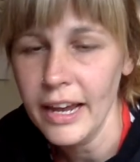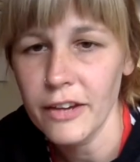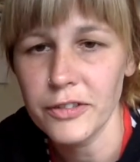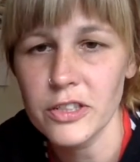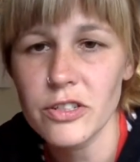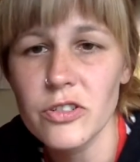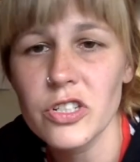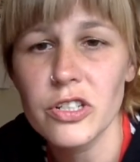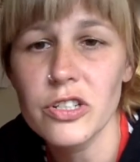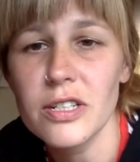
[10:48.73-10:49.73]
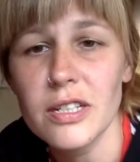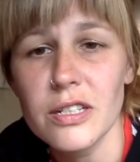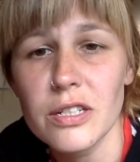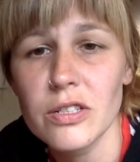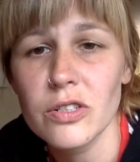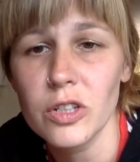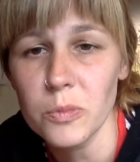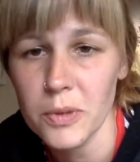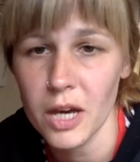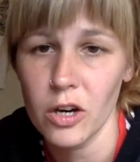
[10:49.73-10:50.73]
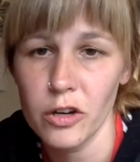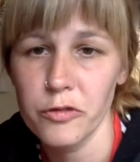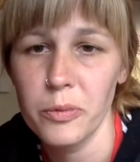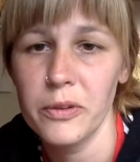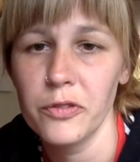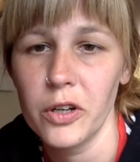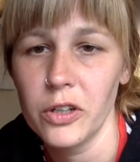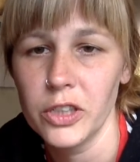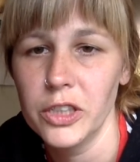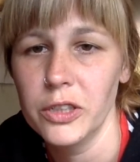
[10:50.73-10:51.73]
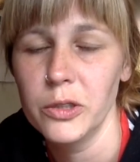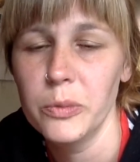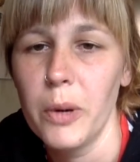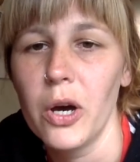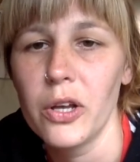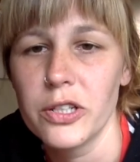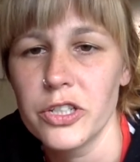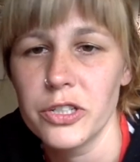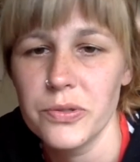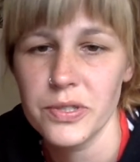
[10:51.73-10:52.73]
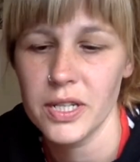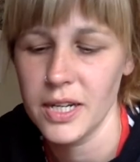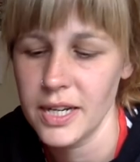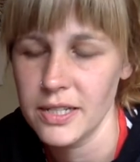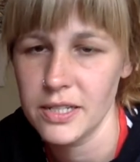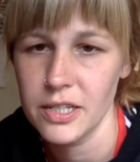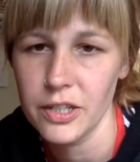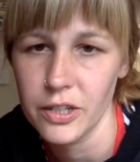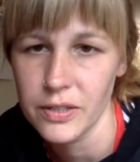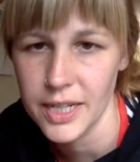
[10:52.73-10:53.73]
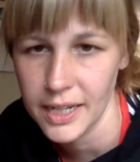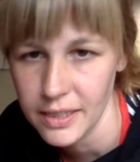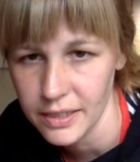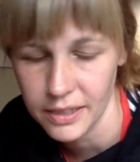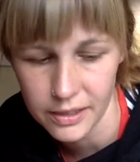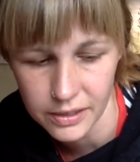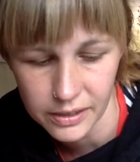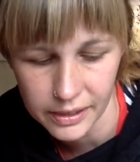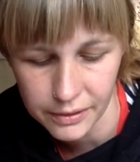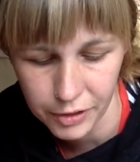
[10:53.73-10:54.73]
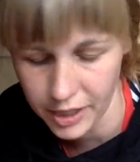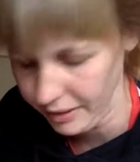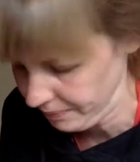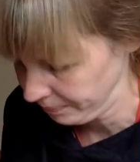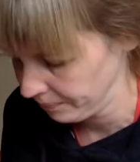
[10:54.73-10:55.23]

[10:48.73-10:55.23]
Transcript: If it does, you just need to scoop that off before you pour the juice into your container that you're going to leave it in.